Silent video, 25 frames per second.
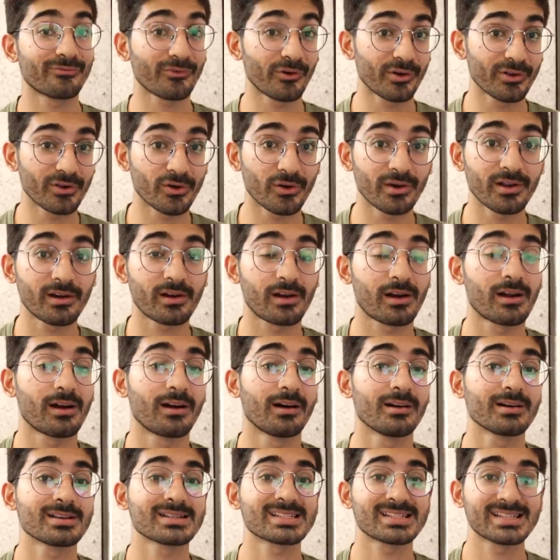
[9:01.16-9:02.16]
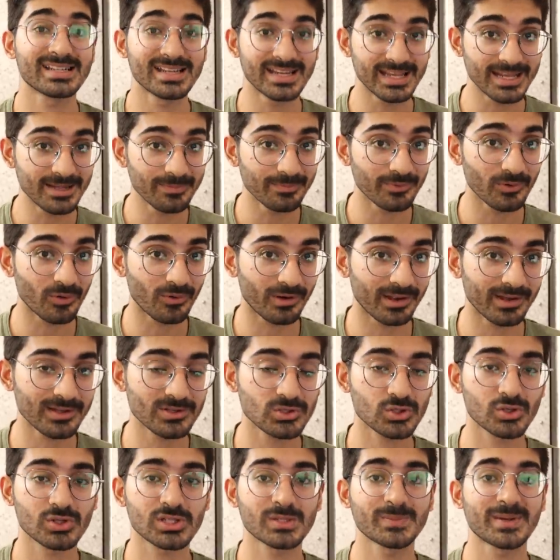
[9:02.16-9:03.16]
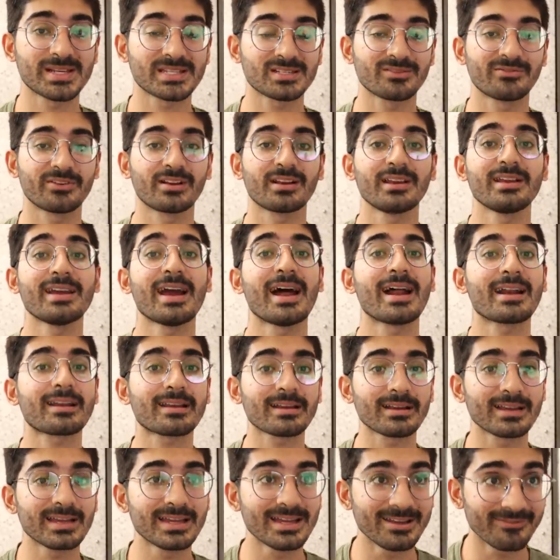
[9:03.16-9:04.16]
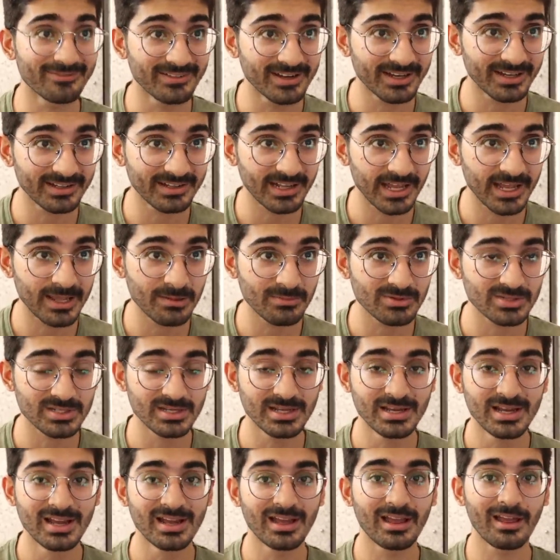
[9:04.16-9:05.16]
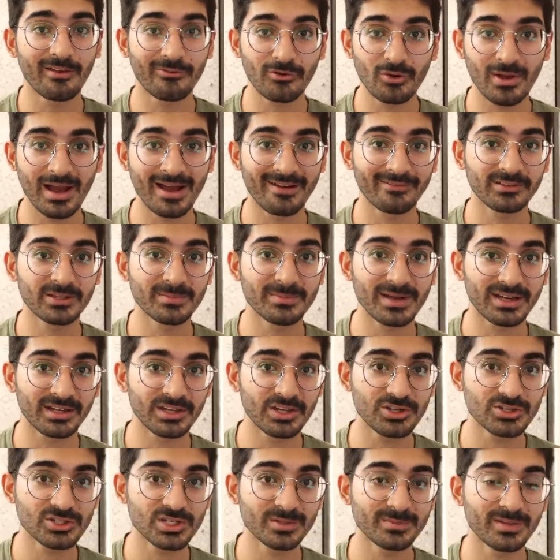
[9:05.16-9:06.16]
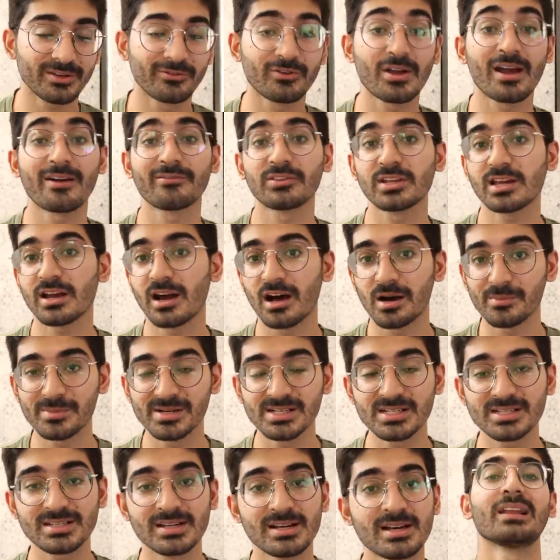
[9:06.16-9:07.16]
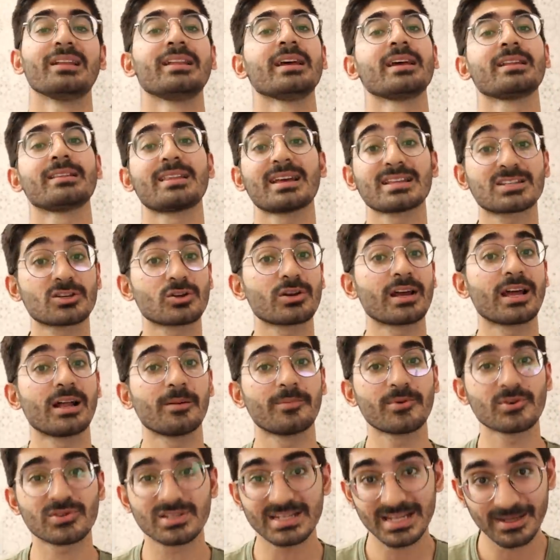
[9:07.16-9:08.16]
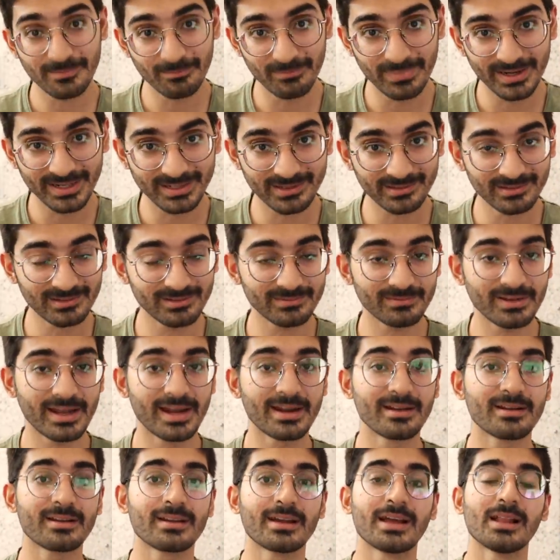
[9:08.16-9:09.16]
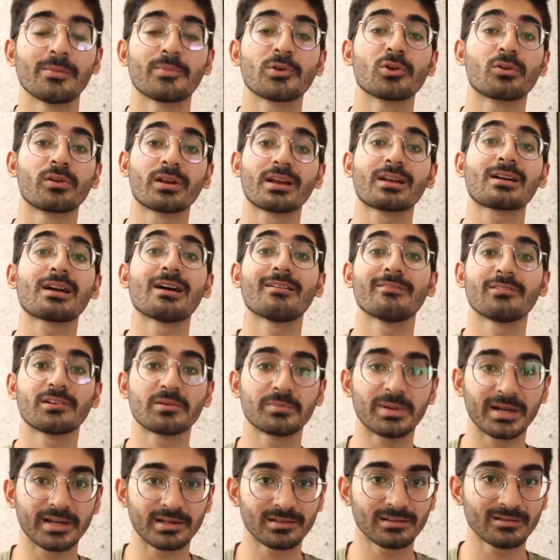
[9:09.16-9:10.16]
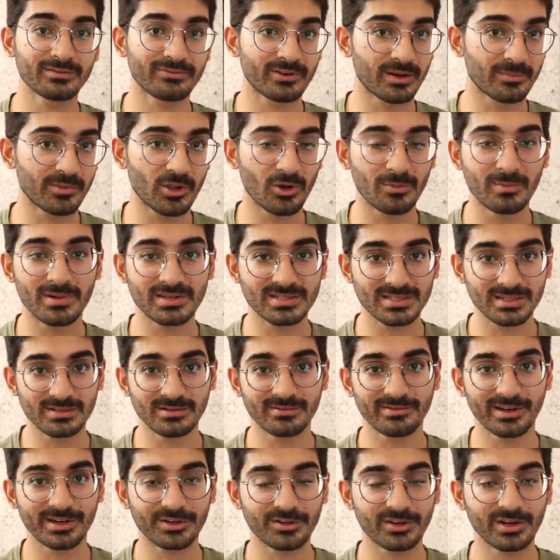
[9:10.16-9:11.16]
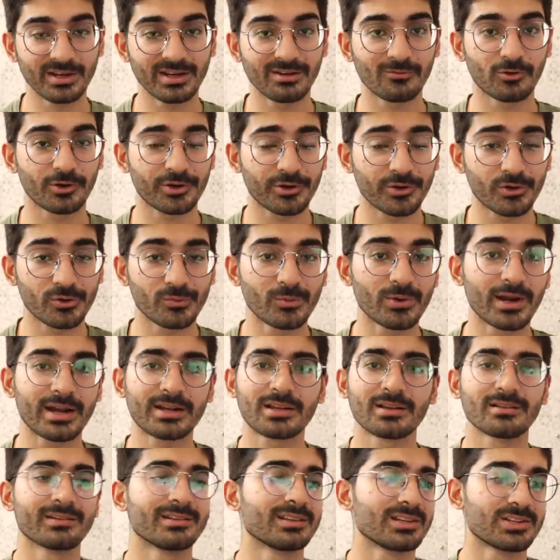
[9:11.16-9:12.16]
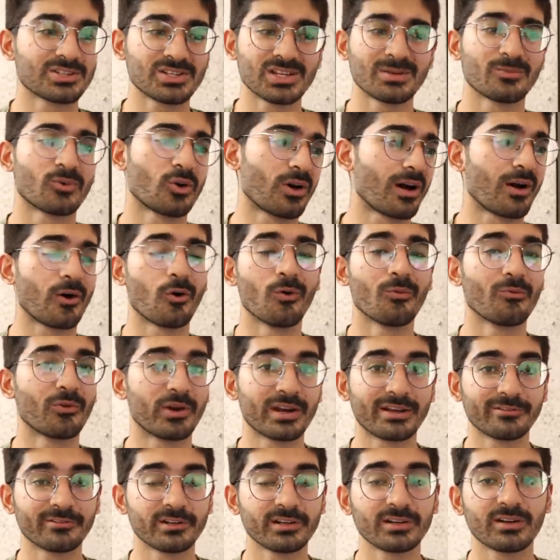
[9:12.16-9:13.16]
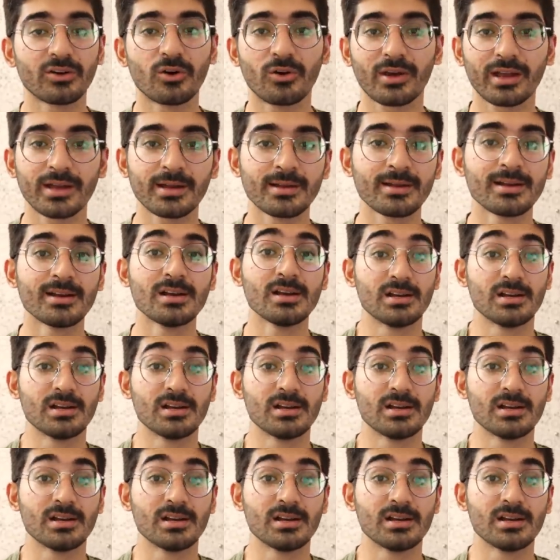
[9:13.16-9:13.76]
for your sleep. Okay, so specifically at evening times, if you have the magnesium, if you have the almonds, then that's going to help you sleep better and help you recover better from your muscle weight training, what you do at in the gym or home, whatever. Okay,